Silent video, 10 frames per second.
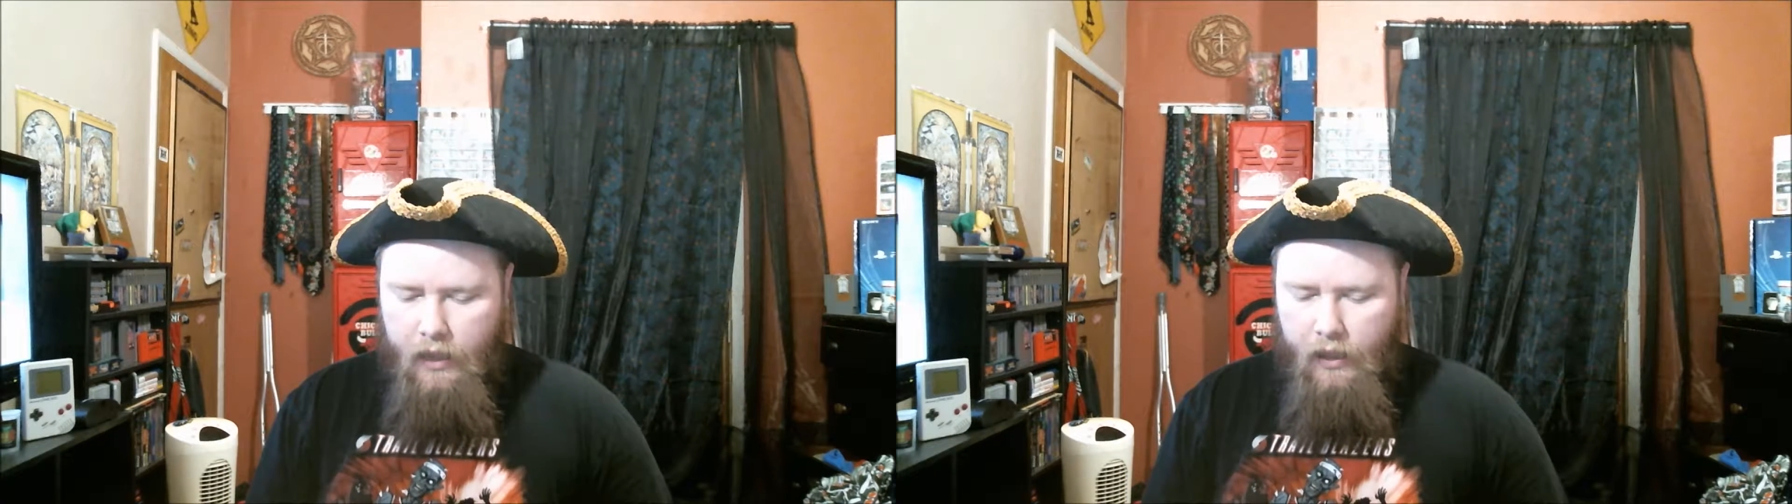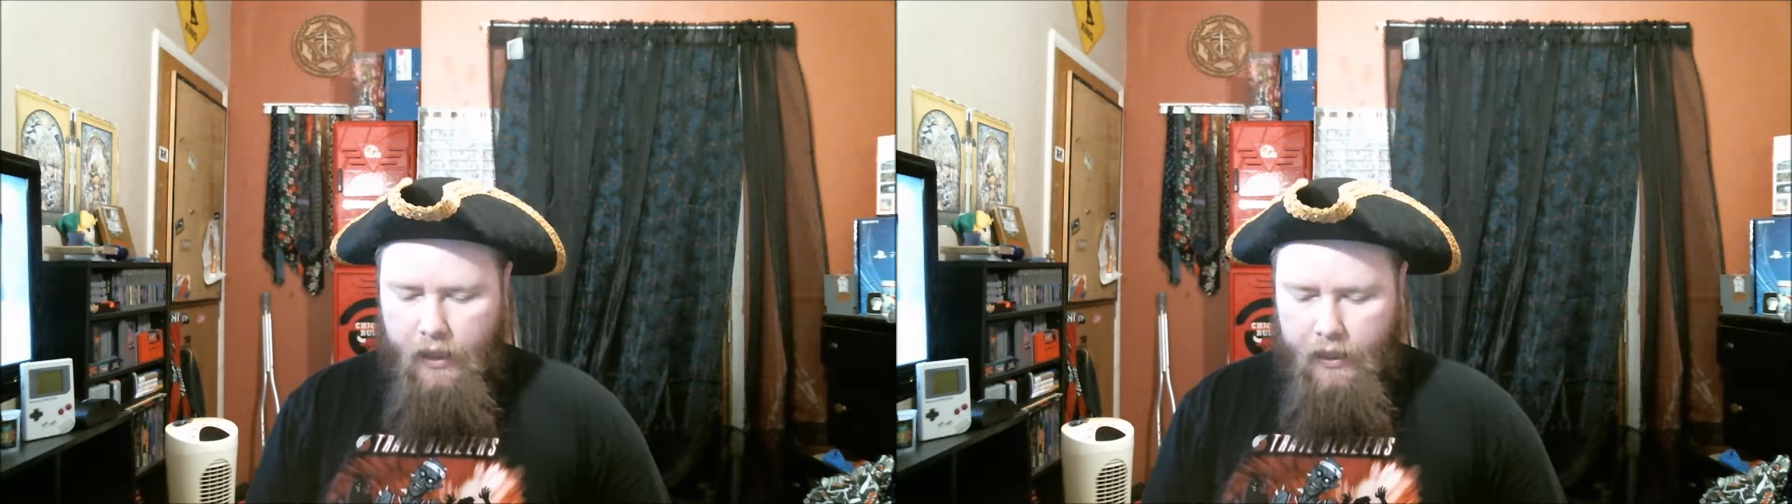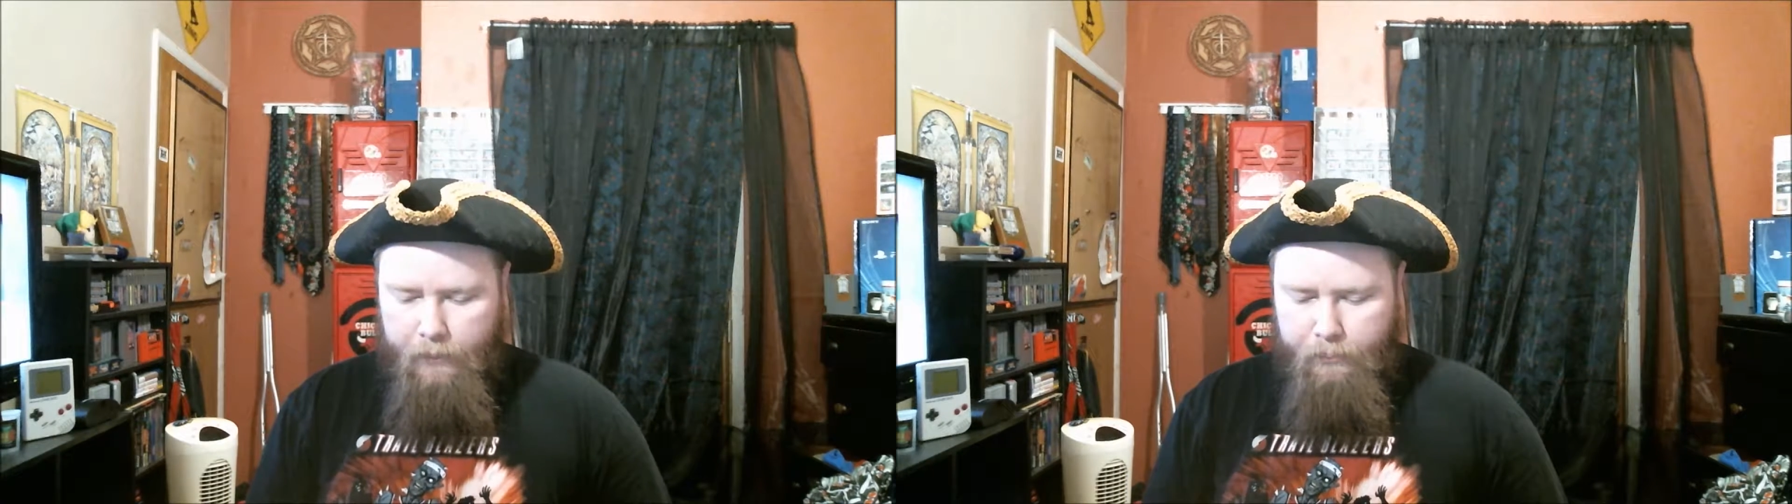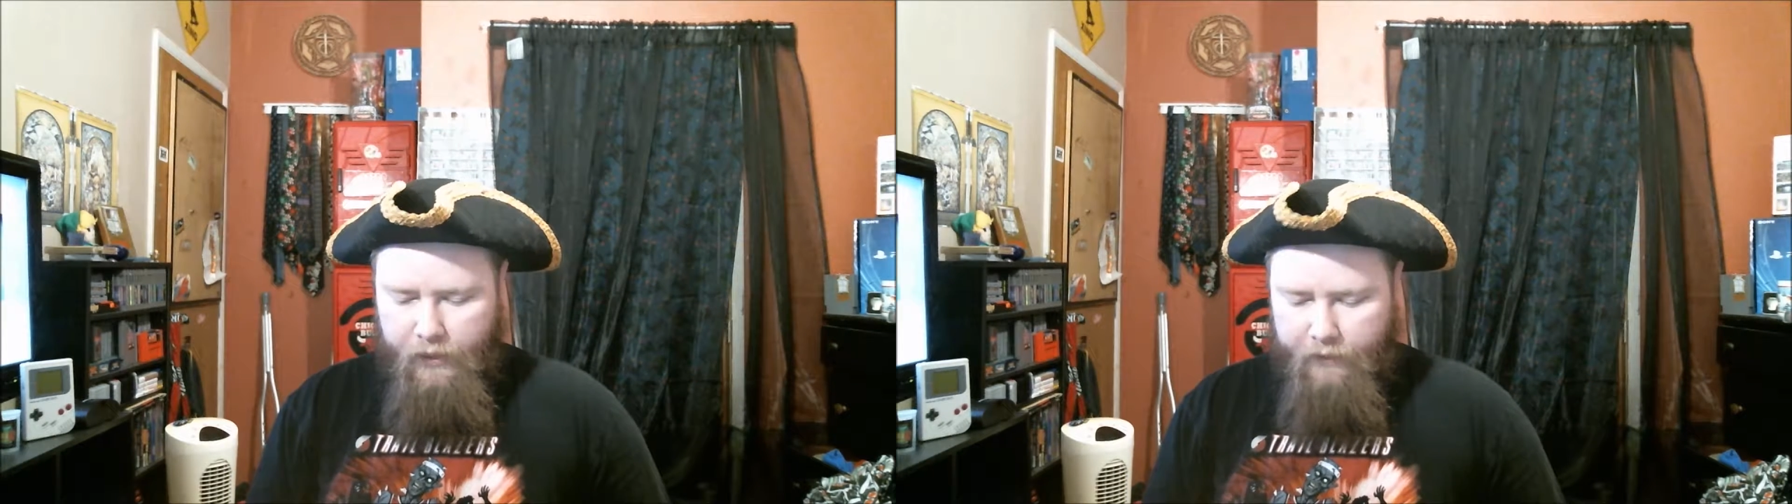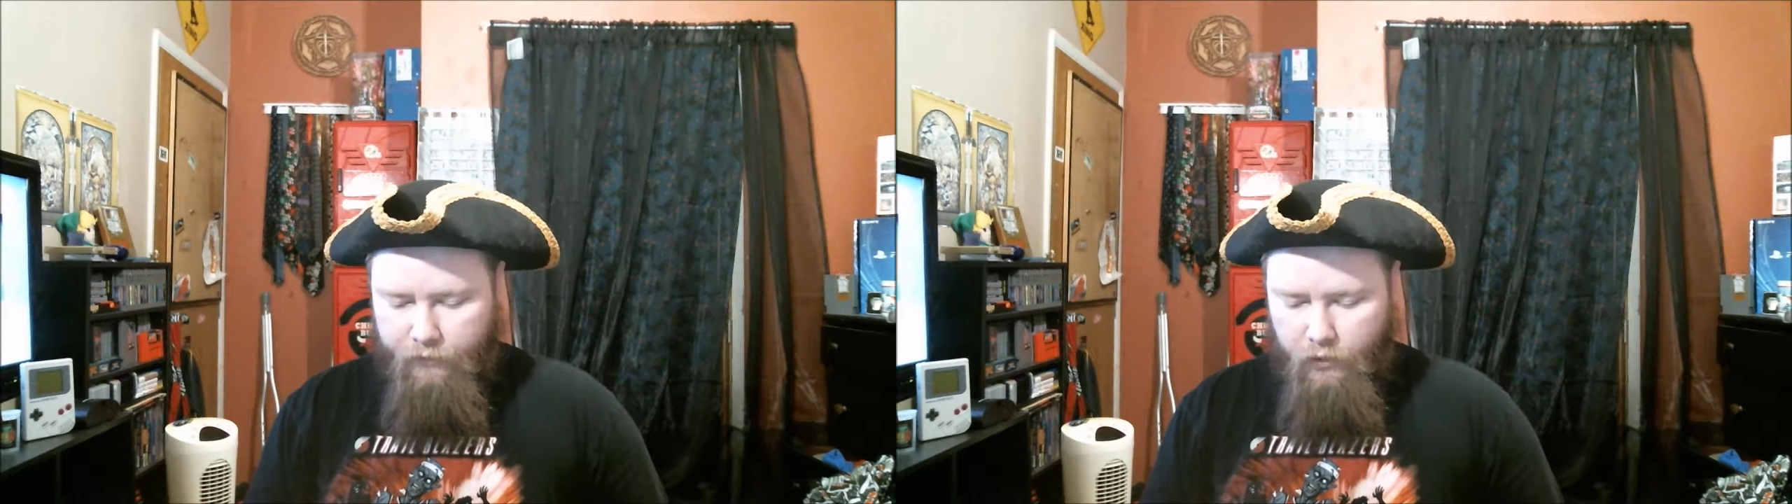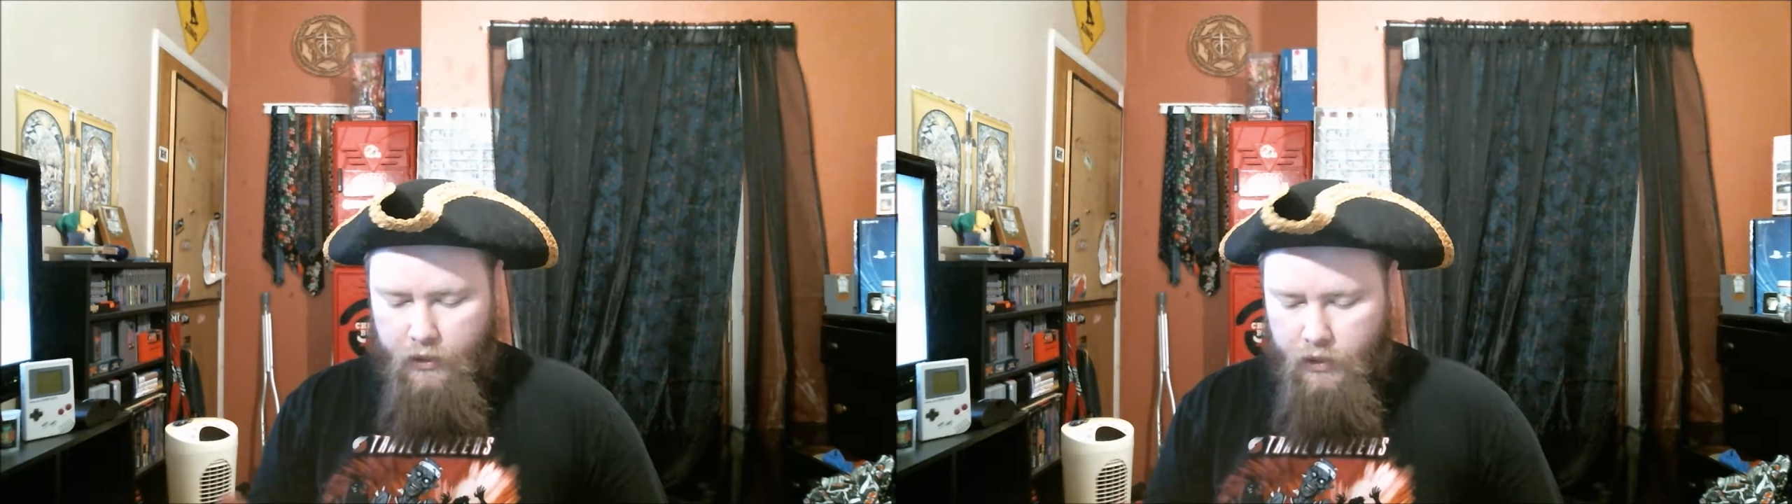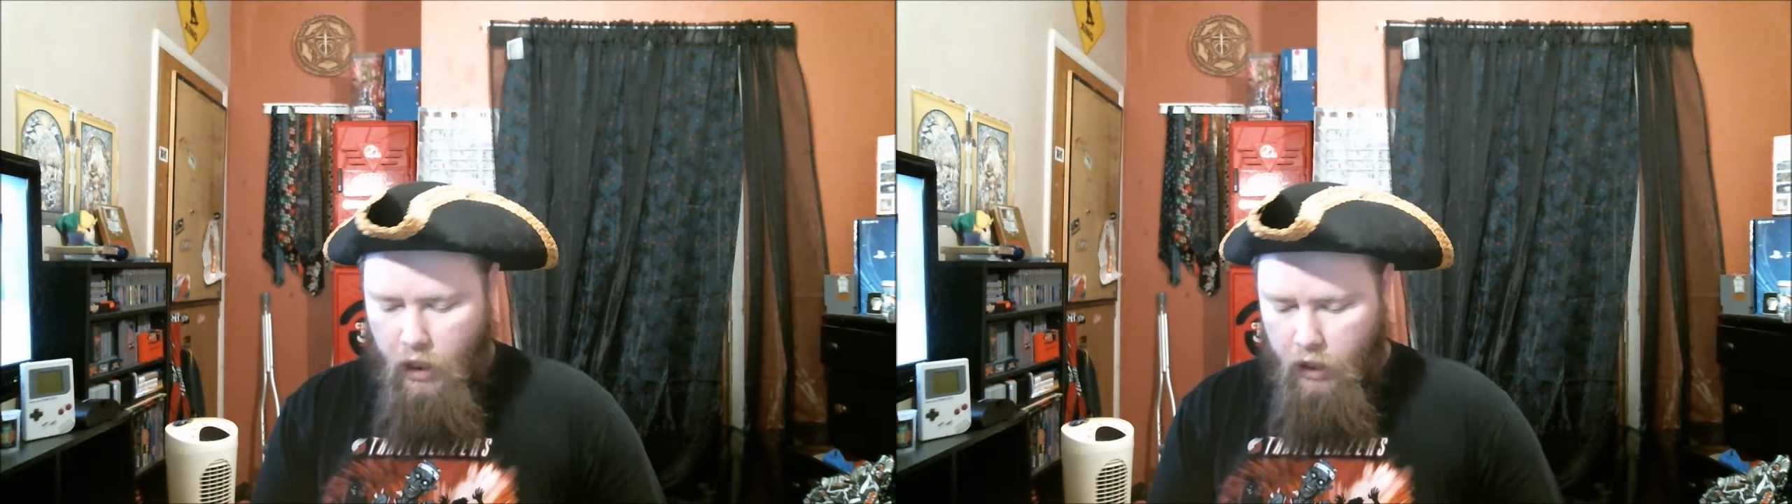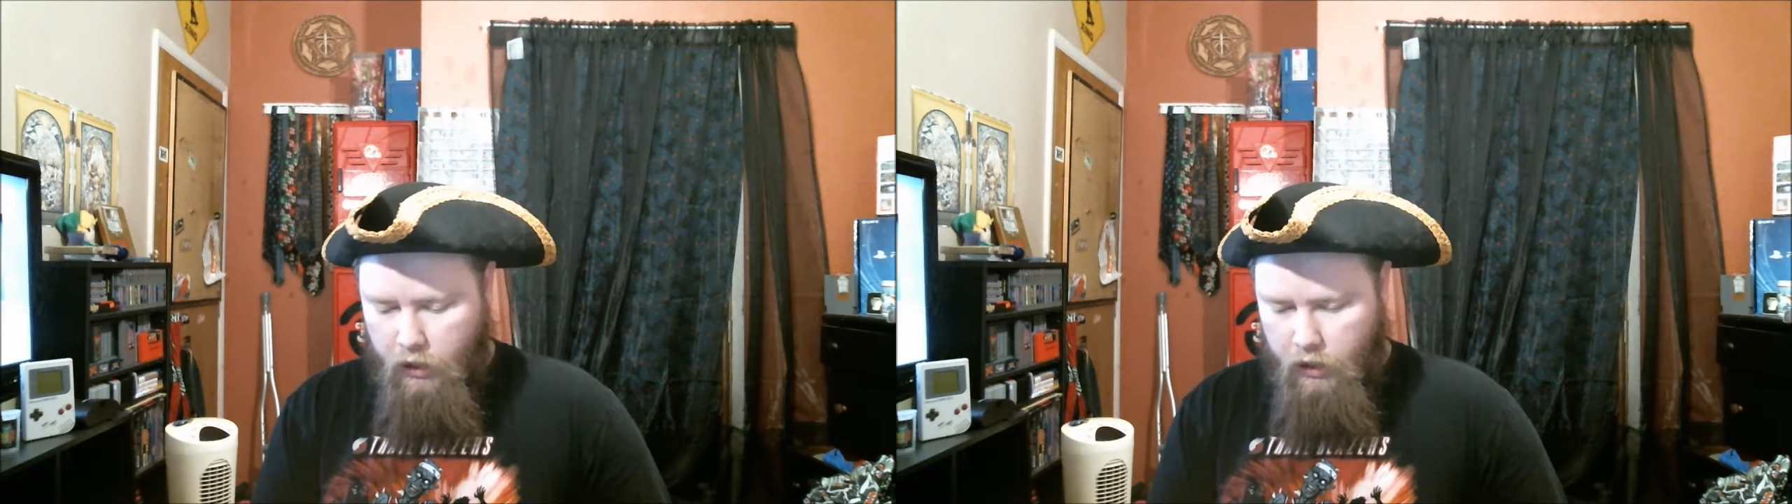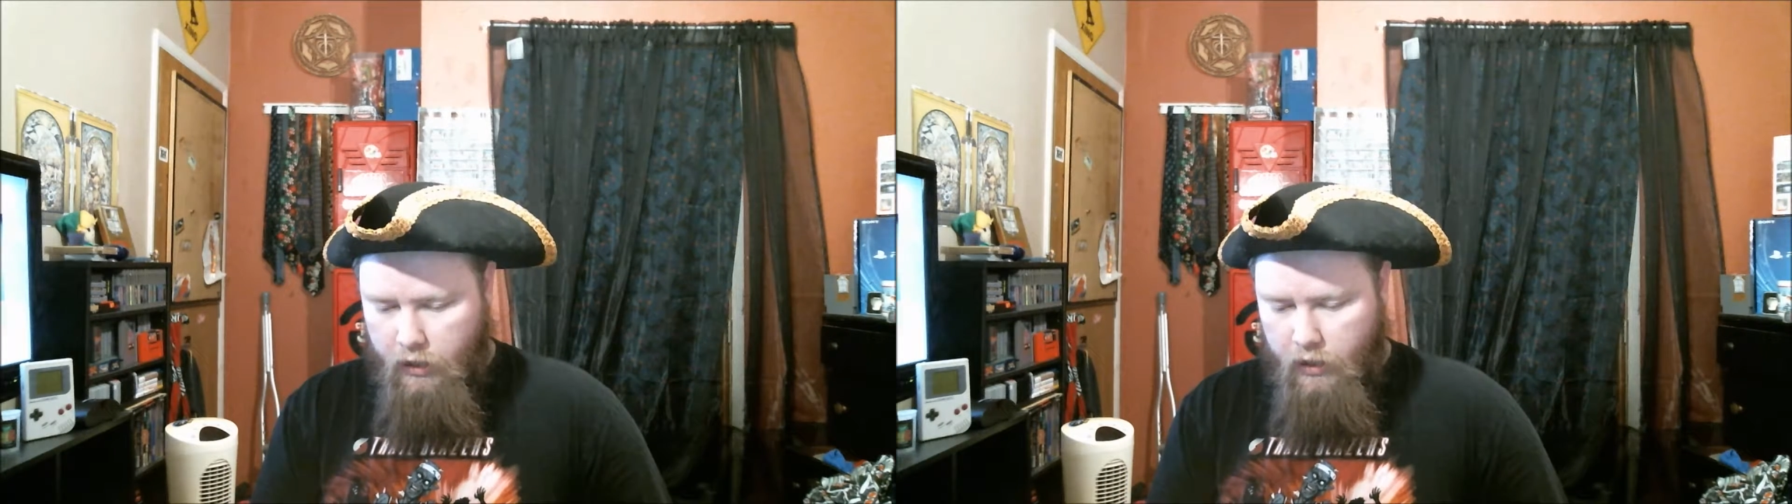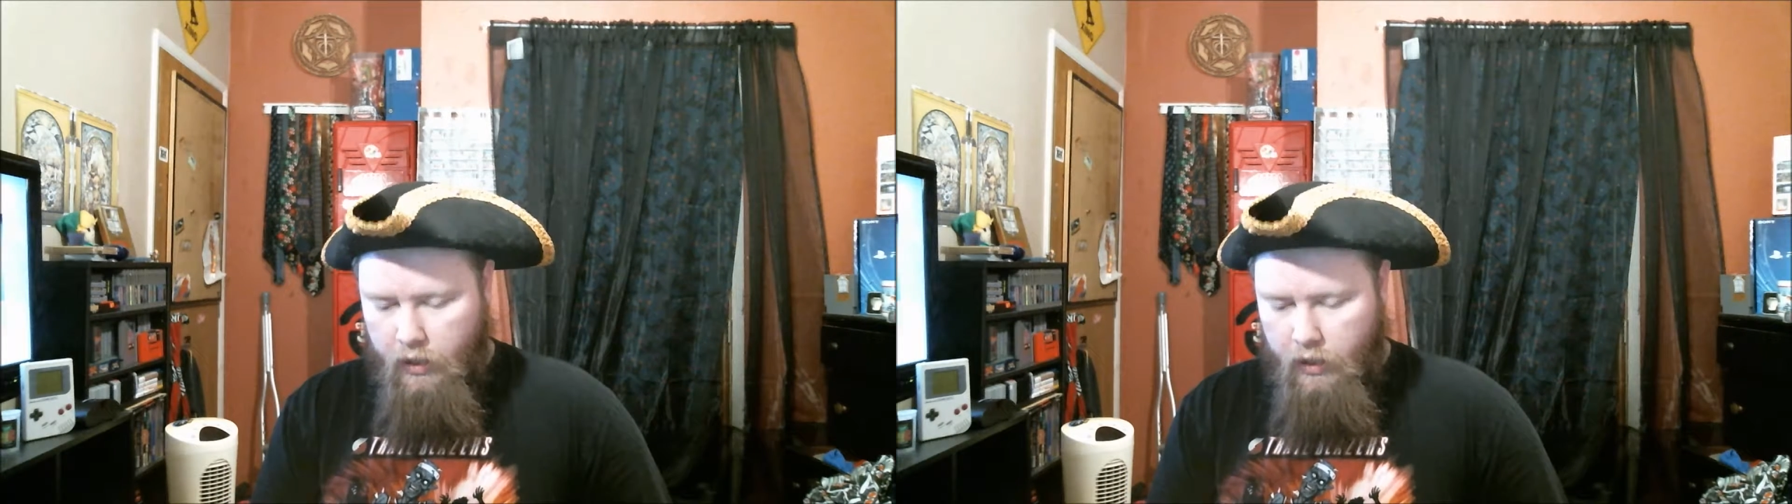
But for $1,